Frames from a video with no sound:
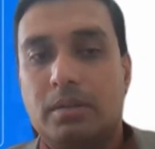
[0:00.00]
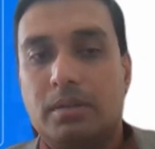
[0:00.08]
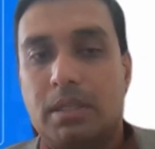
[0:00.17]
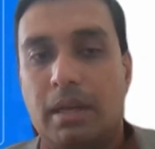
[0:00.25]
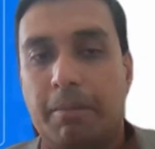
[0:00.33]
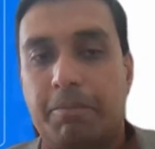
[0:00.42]

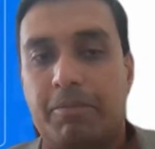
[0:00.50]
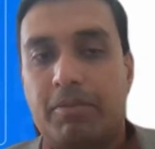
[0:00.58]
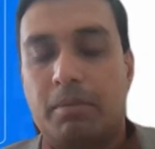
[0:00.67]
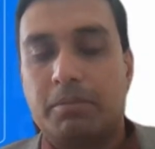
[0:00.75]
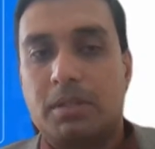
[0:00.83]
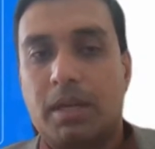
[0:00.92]
slip
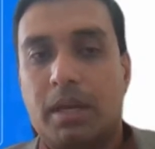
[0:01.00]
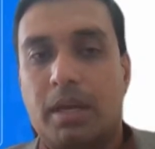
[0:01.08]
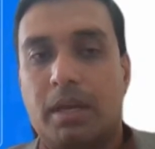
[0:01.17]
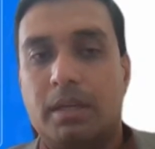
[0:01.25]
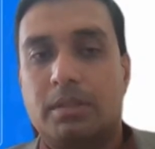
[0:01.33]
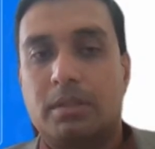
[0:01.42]
from
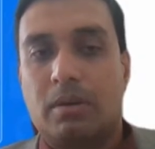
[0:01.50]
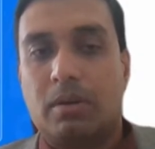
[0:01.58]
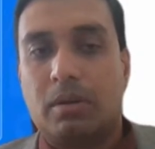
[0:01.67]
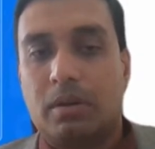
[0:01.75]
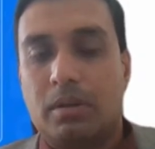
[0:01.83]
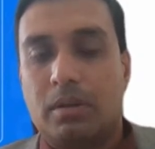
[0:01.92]
stairs
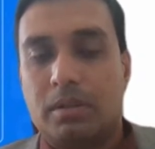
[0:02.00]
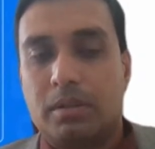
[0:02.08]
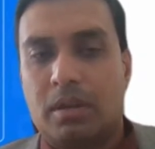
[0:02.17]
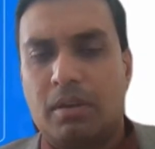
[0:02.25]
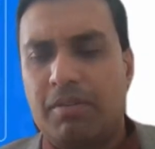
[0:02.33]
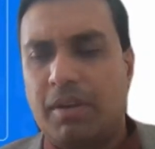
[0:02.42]
or
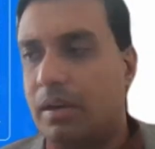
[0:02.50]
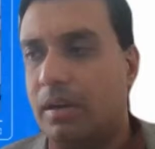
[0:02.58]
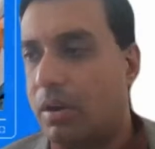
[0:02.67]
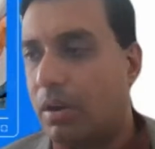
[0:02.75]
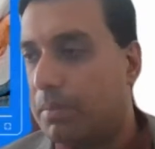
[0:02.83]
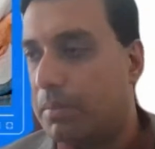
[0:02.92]
trivial
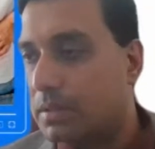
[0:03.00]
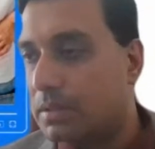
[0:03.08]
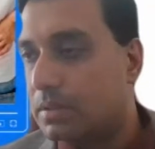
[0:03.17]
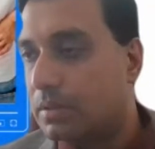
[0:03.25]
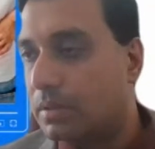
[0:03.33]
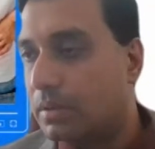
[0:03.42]

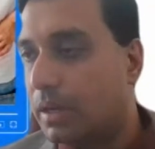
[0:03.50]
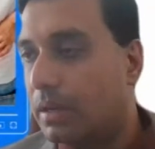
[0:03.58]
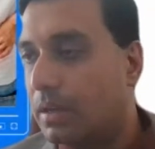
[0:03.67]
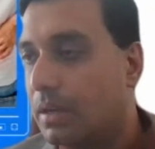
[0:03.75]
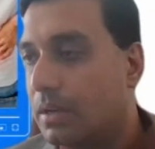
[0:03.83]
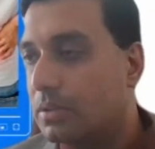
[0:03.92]
traumas. Okay,
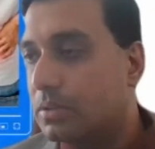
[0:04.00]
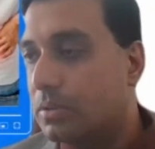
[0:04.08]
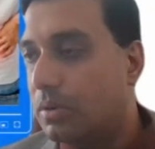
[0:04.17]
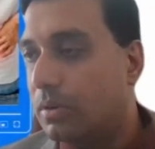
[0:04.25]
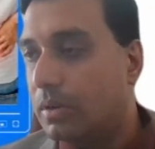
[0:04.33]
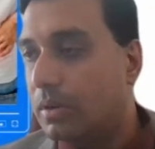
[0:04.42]

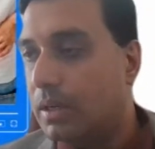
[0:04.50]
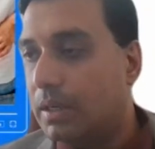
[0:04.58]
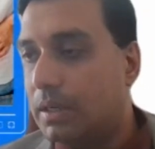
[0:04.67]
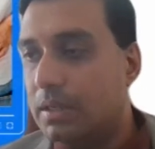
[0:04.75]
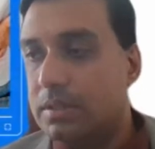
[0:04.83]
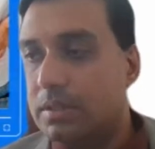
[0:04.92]
so
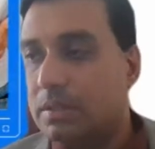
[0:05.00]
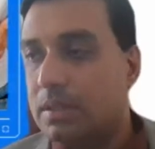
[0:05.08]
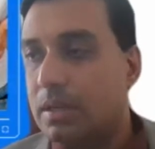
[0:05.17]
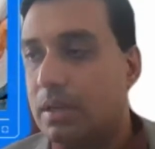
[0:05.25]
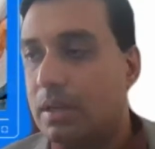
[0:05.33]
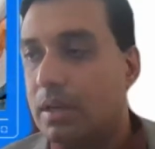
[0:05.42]
it is
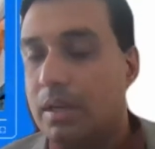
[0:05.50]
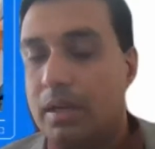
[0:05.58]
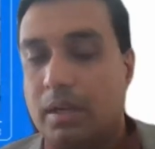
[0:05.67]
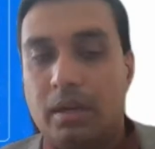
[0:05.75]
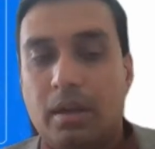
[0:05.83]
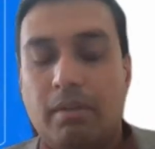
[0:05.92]

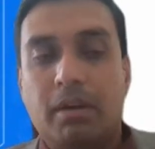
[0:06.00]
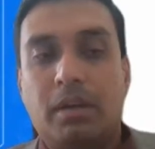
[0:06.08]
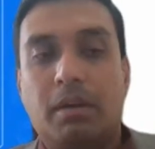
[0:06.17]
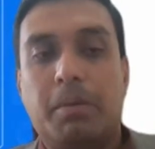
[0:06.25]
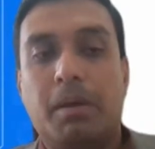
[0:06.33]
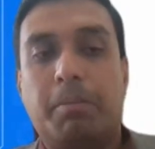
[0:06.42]

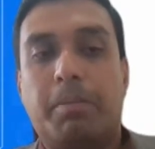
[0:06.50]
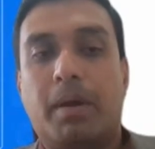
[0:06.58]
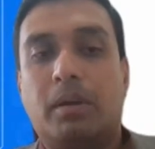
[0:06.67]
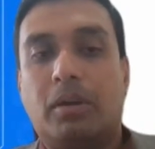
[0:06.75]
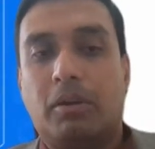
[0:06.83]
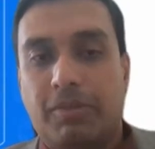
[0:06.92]
inevitable
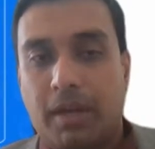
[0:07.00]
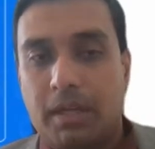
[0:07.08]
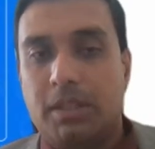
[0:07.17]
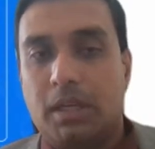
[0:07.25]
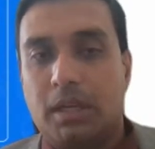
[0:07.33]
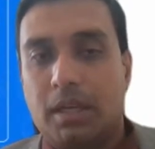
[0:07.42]
part of
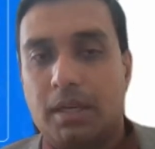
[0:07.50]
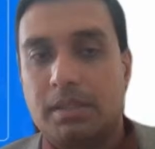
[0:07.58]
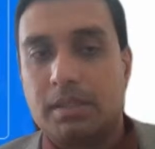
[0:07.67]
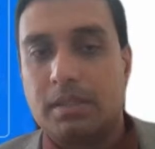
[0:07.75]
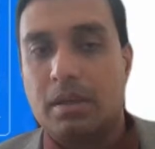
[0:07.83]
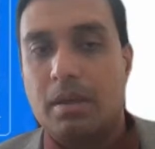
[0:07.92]
aging,
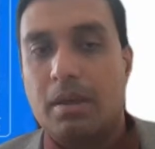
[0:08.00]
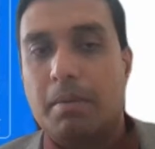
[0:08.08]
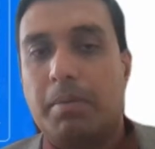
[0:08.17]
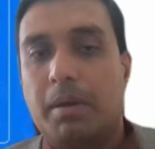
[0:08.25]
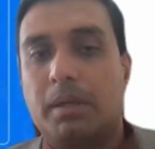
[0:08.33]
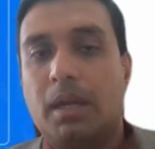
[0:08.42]
yes,
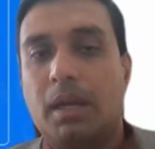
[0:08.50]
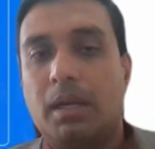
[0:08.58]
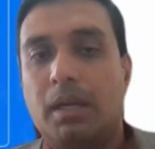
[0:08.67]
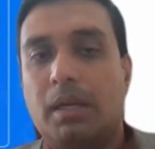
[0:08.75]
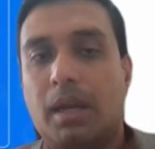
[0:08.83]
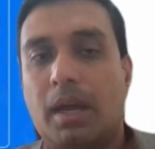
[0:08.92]
but then
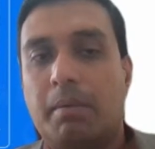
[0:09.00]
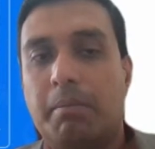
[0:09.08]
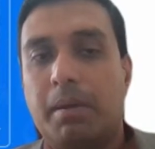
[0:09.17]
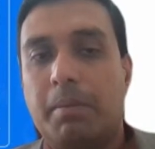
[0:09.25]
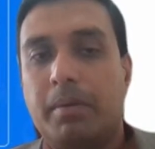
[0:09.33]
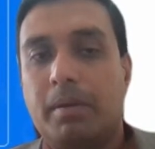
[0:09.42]
it can
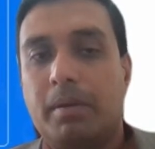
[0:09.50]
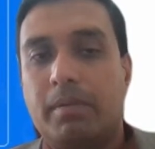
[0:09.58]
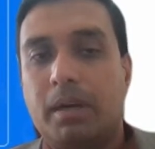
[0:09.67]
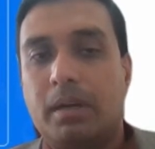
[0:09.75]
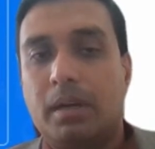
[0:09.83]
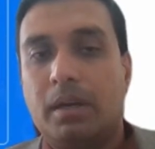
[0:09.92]
be
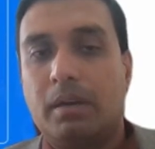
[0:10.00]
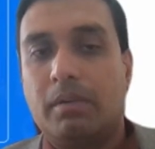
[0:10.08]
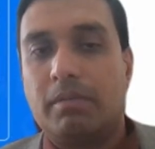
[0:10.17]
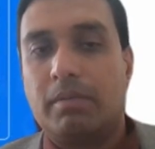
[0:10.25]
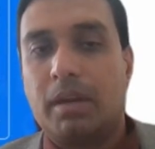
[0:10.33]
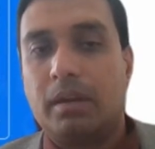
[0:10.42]
prevented
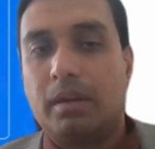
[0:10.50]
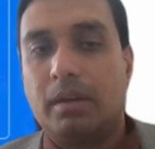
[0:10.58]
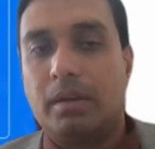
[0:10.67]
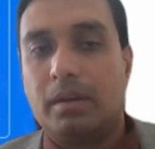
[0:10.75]
when